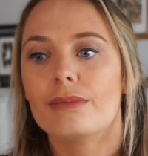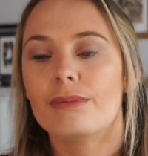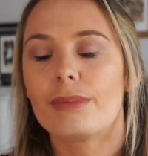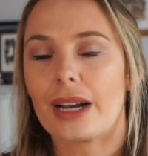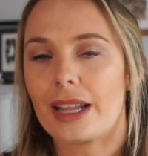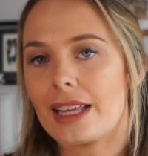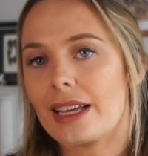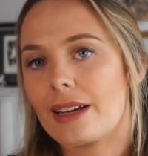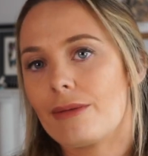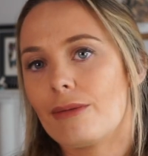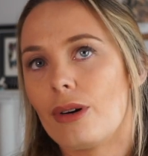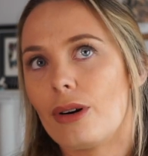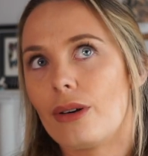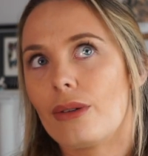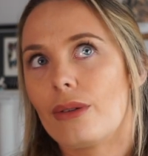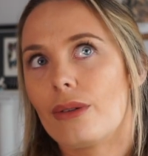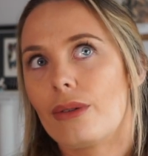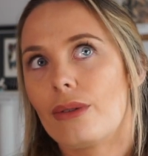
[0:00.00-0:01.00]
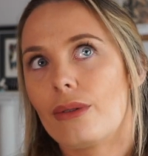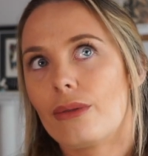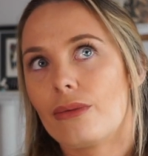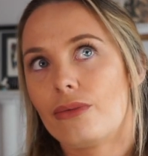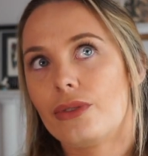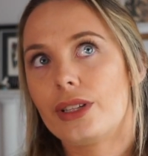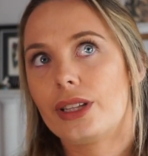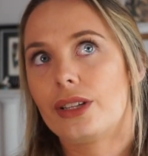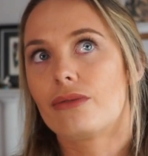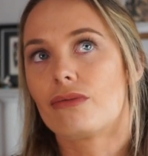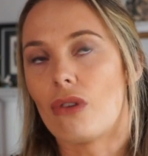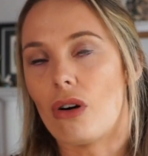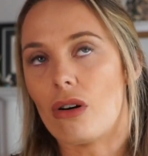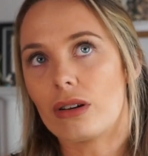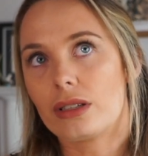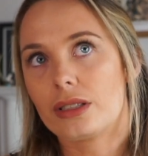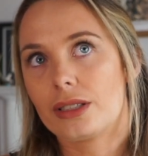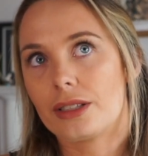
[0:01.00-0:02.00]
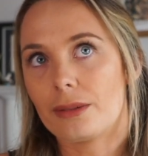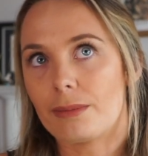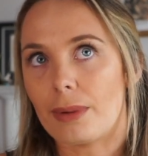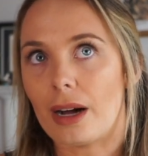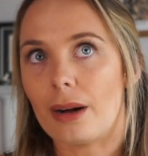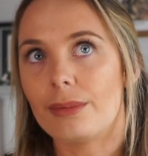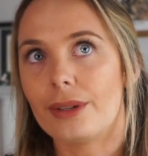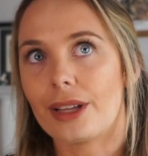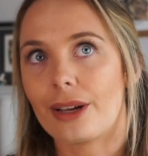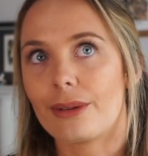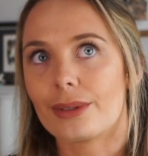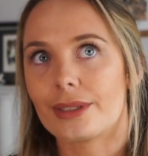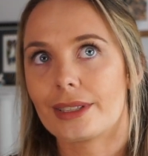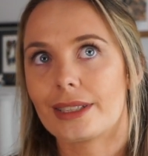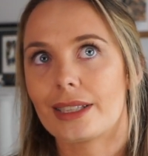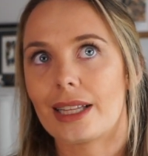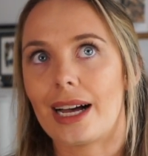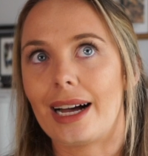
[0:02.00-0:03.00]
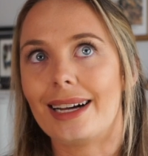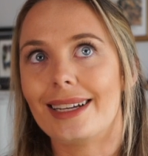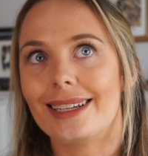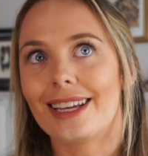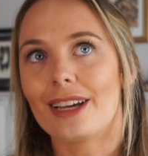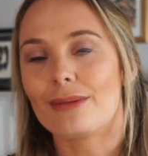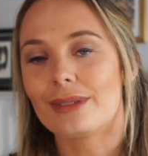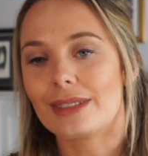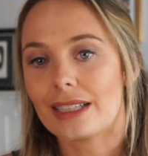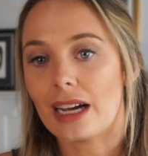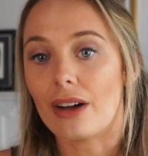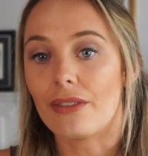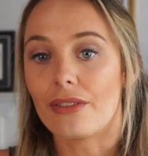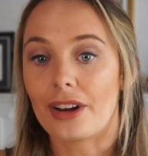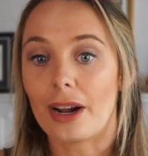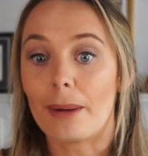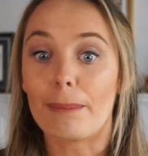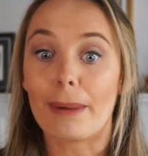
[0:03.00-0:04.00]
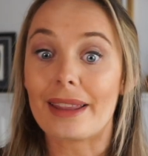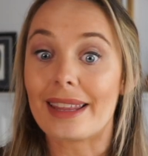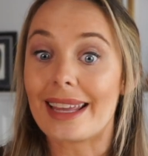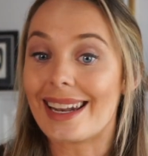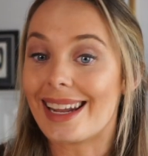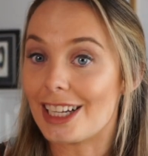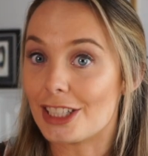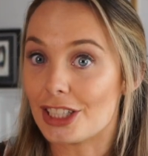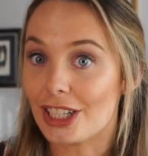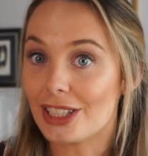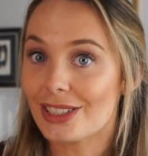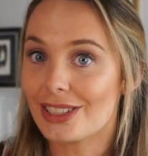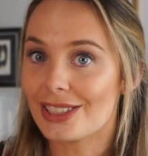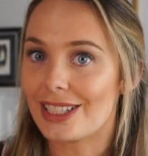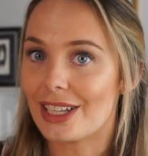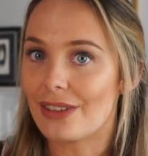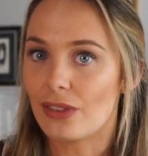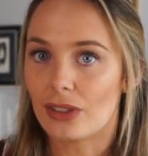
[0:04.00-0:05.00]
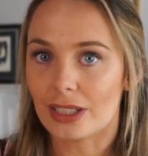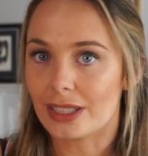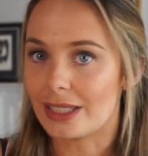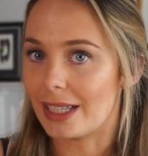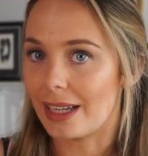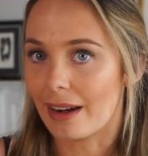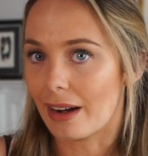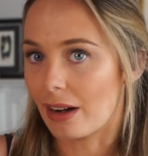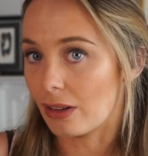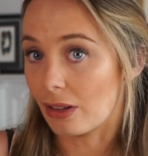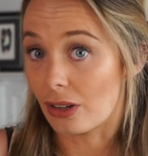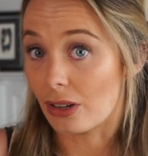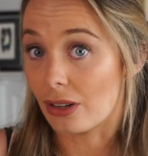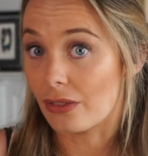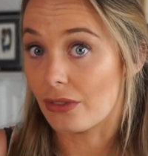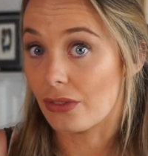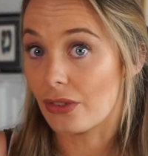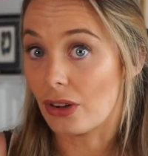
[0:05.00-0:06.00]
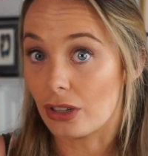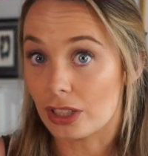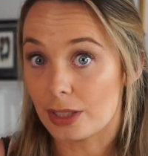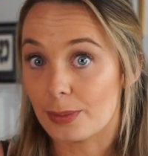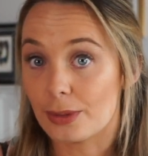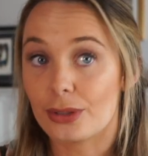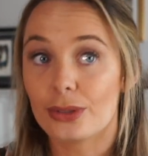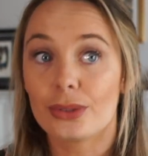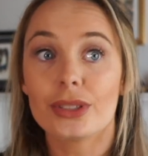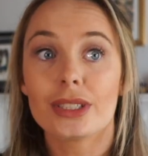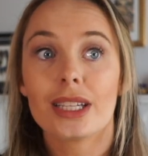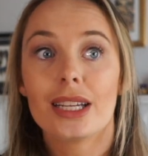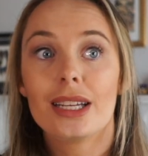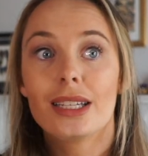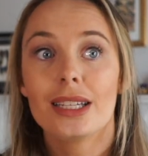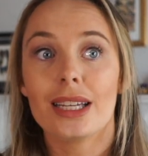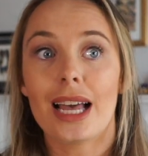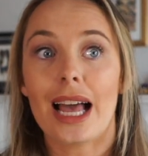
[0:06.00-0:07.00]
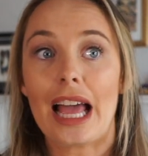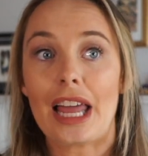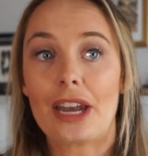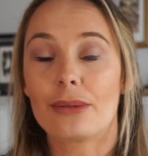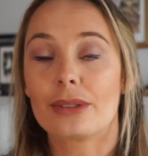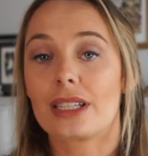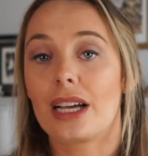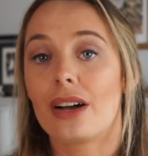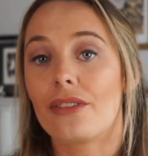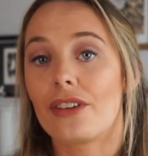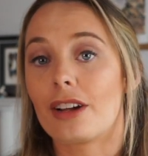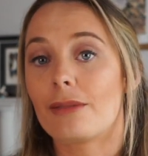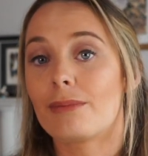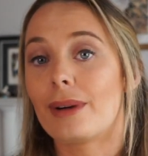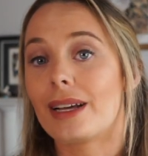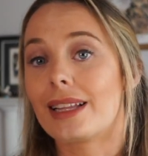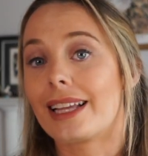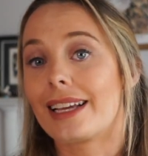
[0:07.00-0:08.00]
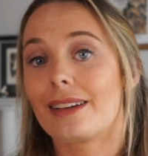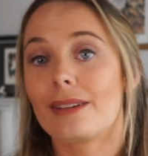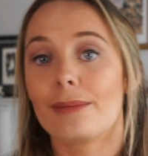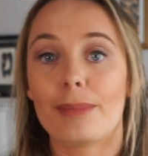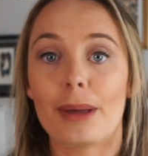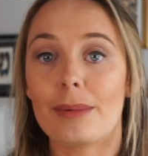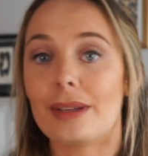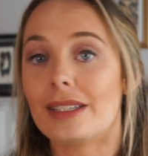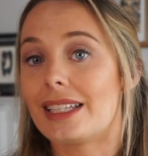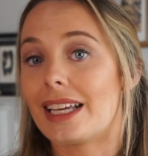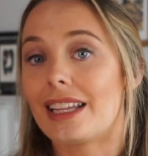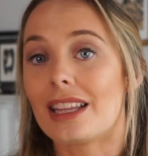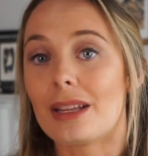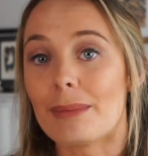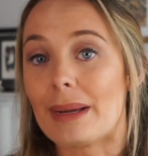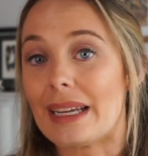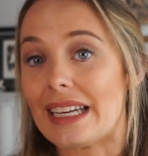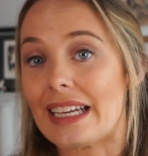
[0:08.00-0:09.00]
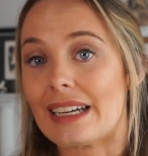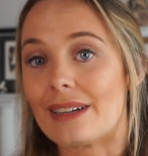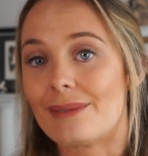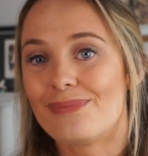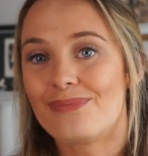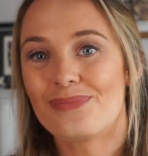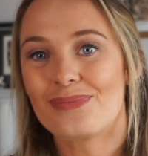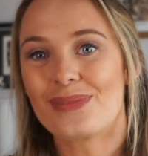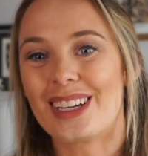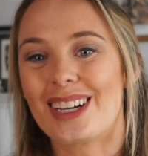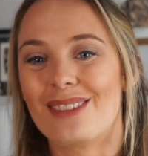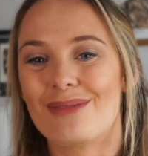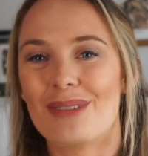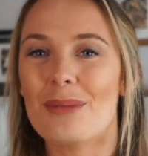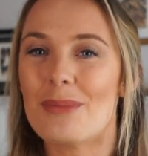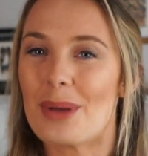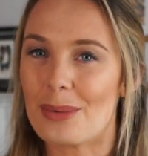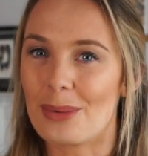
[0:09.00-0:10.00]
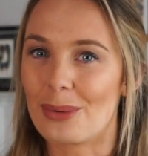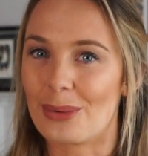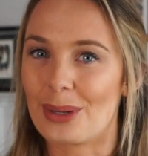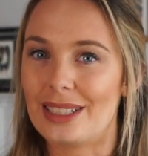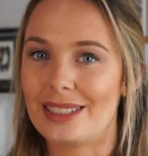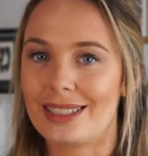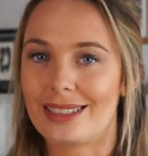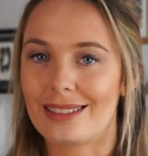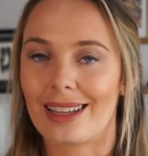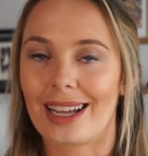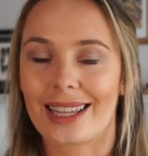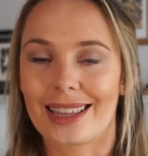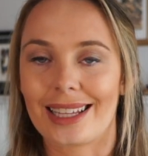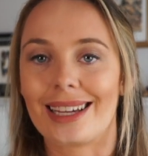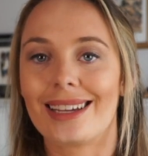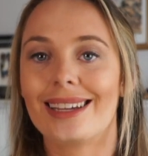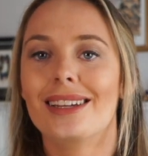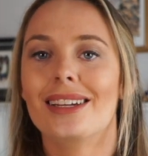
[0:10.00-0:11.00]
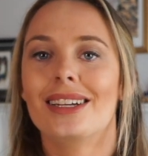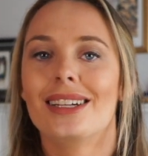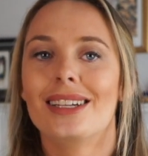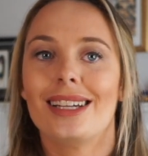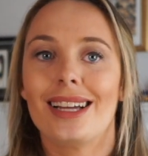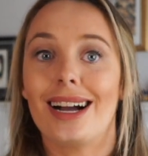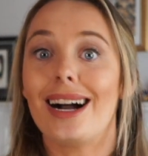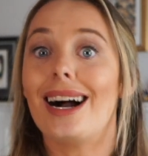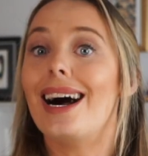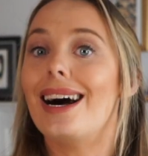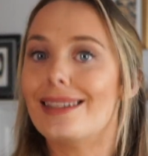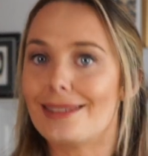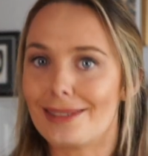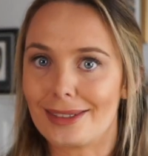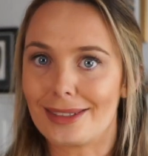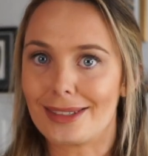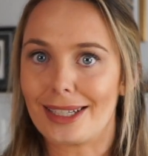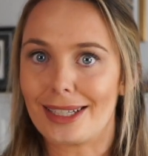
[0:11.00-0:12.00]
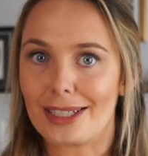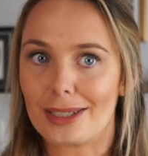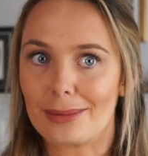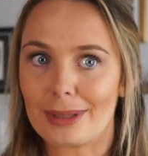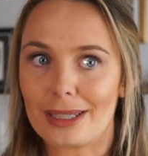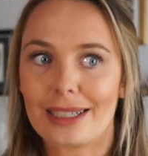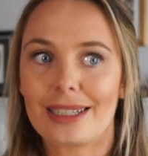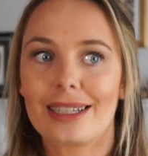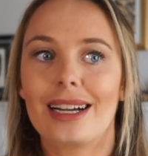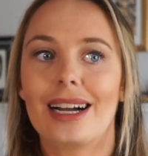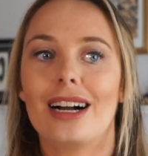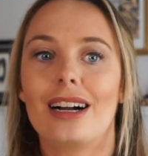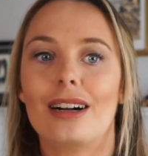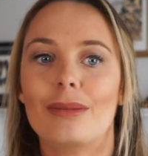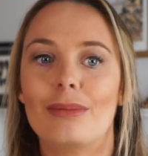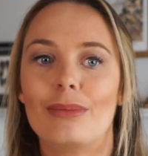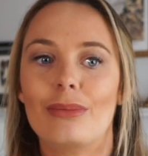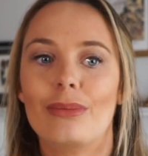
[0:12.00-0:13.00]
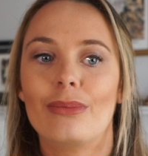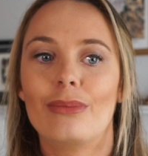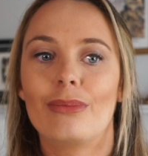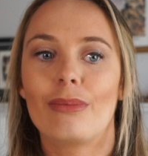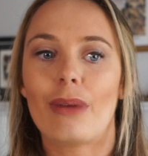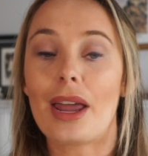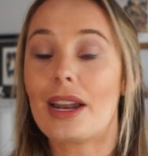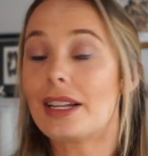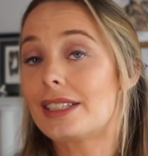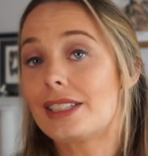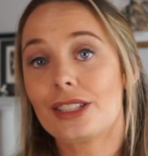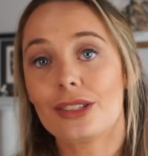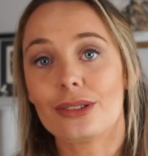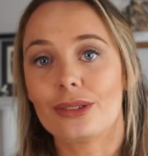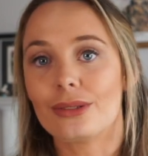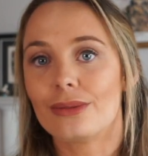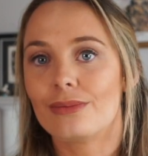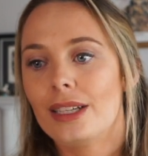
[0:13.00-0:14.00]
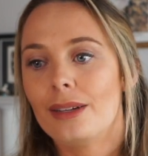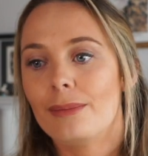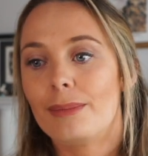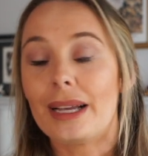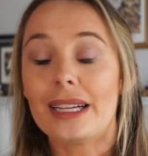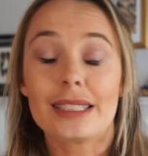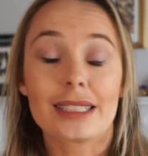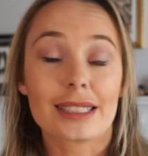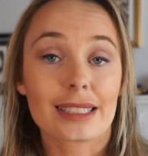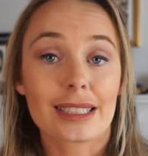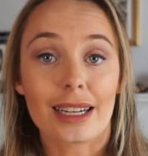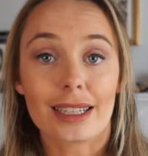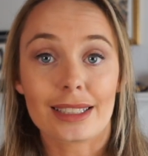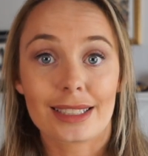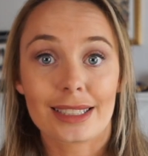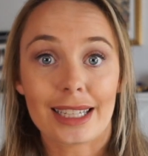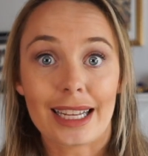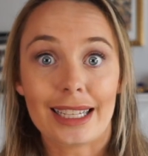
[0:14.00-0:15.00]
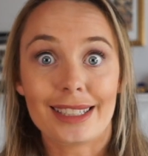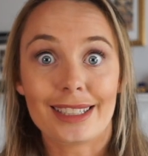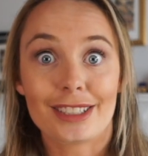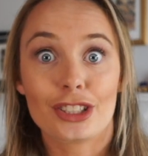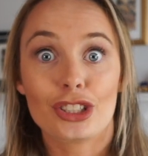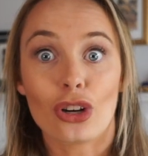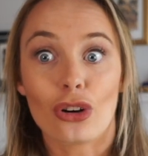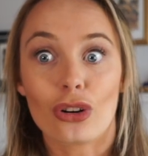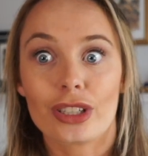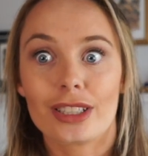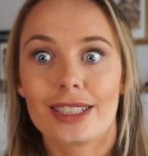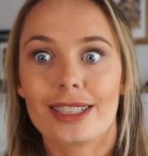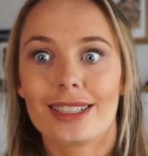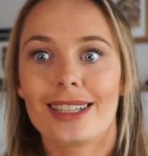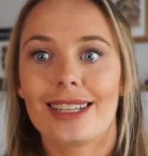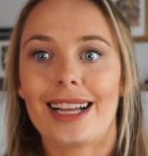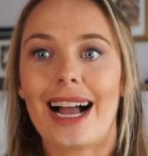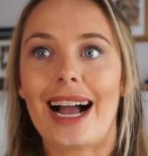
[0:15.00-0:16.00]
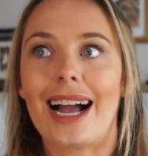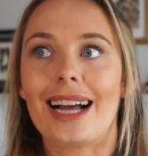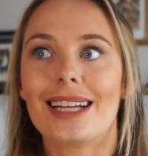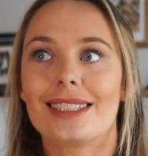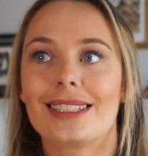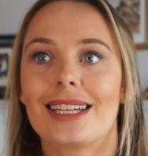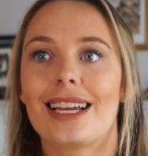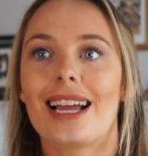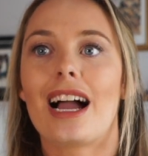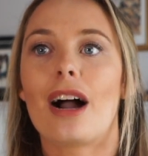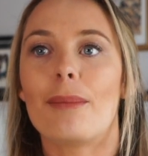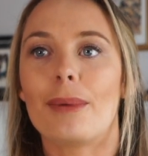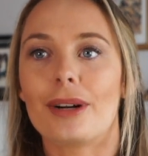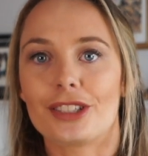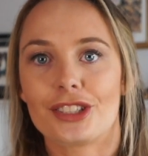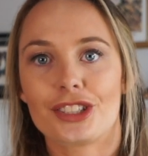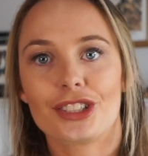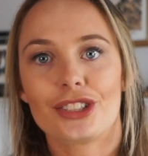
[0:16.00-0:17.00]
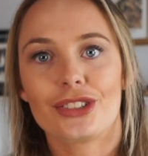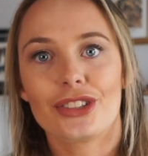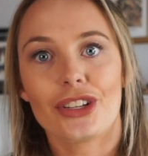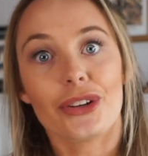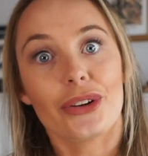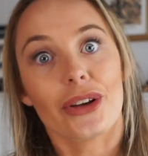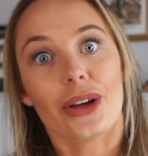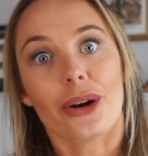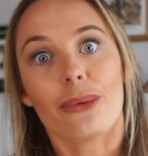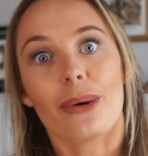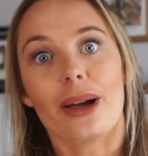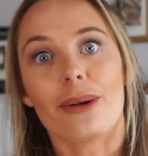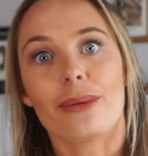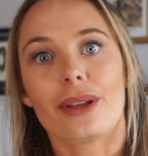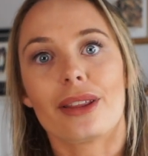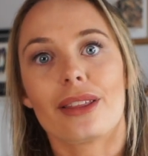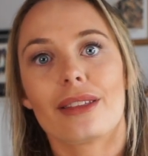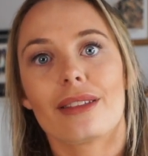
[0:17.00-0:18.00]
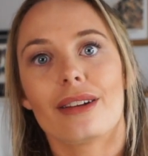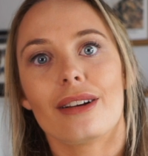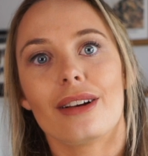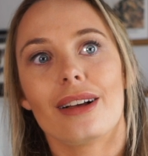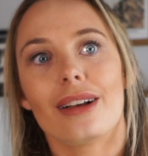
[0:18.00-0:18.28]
But I think what really rocked the public was that it was covered up by the NHS because he volunteered at a lot of hospitals, and it was covered up by like BBC and the media, and people really didn't like that, understandably. And it's still being discussed and shocked at how much he could get away with